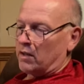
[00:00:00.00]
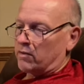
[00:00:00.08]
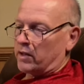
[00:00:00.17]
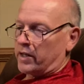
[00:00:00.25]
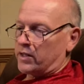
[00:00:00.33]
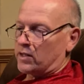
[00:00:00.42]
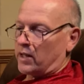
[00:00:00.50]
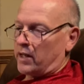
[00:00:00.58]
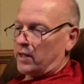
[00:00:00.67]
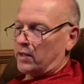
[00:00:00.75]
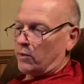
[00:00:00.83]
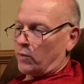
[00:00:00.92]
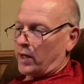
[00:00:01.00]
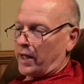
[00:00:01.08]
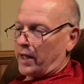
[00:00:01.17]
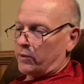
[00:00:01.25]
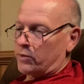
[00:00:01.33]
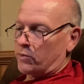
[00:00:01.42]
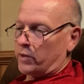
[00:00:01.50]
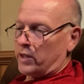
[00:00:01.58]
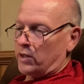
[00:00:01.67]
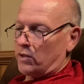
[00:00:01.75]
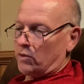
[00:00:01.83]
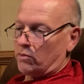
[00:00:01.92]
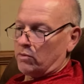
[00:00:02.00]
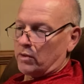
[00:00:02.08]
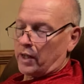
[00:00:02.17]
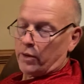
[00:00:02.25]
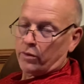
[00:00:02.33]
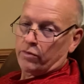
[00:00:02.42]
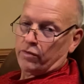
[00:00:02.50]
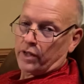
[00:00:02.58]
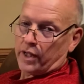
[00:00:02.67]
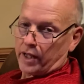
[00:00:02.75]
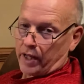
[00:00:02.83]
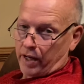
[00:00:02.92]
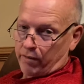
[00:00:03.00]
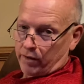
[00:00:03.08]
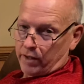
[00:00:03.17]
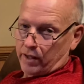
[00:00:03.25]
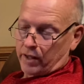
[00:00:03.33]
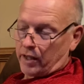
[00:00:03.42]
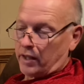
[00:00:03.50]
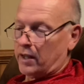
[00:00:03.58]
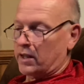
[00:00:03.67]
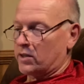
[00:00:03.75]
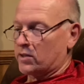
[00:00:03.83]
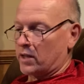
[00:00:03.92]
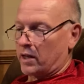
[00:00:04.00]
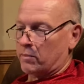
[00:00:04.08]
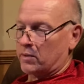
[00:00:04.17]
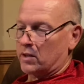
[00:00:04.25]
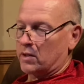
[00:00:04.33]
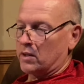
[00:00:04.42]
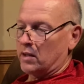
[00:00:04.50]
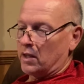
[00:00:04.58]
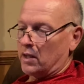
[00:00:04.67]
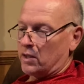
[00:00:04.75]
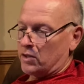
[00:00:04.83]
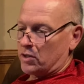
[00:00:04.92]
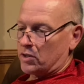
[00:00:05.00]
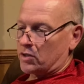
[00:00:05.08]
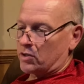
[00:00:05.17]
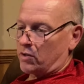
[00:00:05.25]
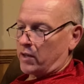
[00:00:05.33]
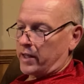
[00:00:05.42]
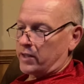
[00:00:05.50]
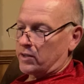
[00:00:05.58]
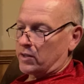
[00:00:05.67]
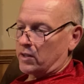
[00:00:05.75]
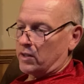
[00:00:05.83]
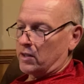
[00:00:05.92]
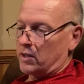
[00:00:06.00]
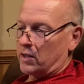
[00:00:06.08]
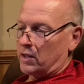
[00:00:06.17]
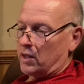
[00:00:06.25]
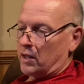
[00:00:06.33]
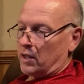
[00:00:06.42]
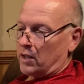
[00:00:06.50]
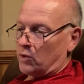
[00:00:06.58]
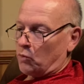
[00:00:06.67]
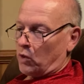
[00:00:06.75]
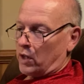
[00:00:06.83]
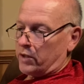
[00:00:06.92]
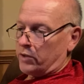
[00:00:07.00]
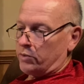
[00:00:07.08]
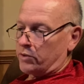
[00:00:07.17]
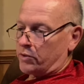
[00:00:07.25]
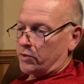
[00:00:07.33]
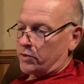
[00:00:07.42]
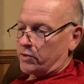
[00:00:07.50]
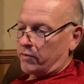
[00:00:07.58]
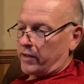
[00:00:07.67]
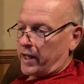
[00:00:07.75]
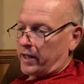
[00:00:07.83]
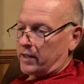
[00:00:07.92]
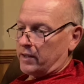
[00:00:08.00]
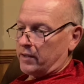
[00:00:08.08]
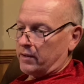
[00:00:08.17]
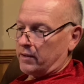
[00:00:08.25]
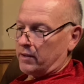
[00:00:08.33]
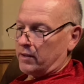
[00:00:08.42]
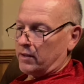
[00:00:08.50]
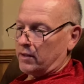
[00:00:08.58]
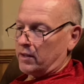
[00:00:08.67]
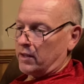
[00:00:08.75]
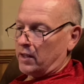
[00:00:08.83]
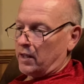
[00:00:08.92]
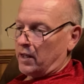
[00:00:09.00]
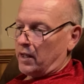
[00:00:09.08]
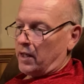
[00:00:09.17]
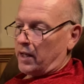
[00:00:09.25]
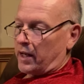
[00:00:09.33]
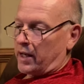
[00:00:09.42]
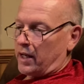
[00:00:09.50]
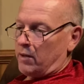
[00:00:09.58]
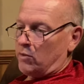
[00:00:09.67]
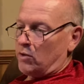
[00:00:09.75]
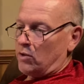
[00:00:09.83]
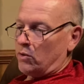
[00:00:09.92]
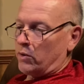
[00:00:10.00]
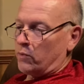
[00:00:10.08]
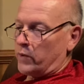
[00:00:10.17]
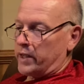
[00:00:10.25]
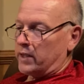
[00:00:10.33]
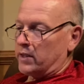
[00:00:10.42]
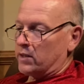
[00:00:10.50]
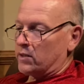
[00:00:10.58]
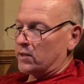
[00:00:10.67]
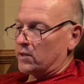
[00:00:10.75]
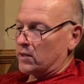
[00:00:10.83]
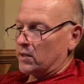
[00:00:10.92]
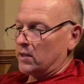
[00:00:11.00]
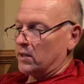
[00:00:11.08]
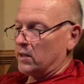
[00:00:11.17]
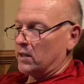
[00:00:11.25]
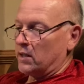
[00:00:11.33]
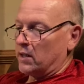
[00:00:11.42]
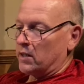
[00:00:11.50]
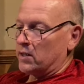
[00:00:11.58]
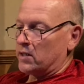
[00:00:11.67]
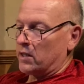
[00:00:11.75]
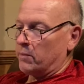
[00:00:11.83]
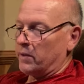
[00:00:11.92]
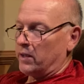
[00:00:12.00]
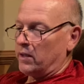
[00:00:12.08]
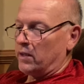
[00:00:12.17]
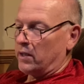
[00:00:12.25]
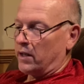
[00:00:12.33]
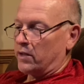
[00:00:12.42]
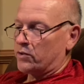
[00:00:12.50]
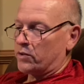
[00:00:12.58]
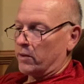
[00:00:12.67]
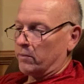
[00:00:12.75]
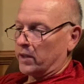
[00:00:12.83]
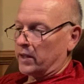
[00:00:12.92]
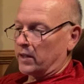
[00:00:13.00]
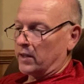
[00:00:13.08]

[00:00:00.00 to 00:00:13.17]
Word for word: For I decided that while I was with you, I would forget everything except Jesus Christ, the one who was crucified. I came to you in weakness timid and trembling.